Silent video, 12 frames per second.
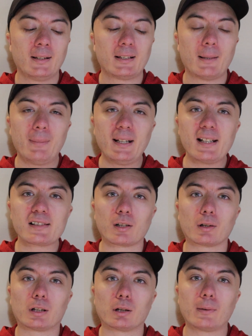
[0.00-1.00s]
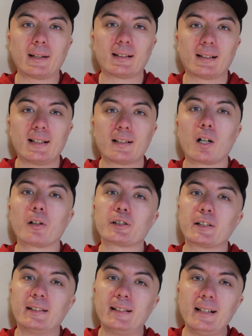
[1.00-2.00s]
The biggest are currently in
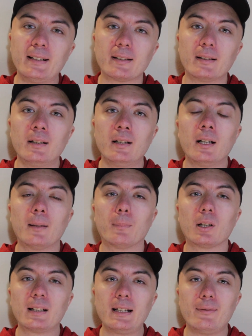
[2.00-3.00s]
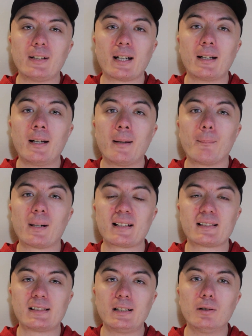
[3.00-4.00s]
Argentina, Bolivia,
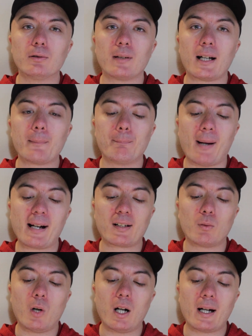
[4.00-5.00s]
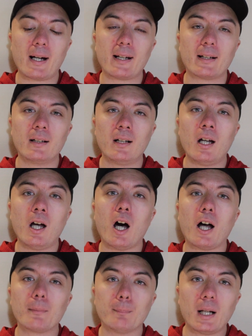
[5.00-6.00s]
Brazil, and Paraguay.
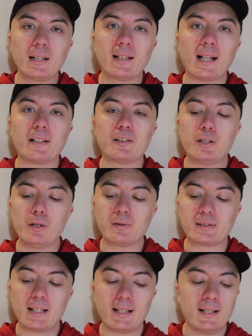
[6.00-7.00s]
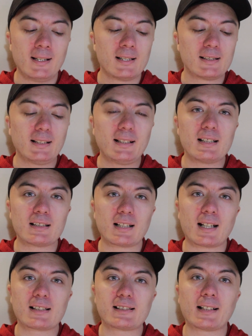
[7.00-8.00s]
On Monday and Tuesday, cities
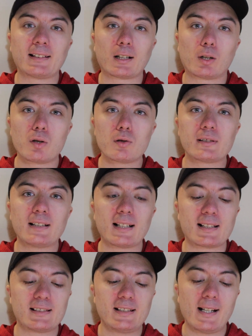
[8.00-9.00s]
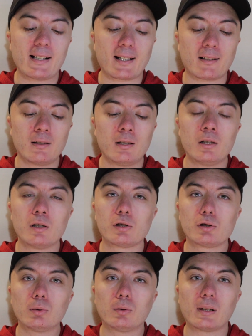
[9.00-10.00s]
like Santa Cruz de la Sierra,
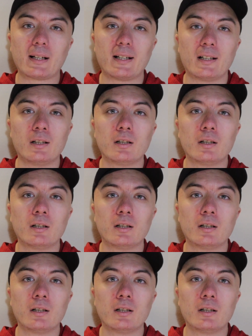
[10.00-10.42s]
Sucre,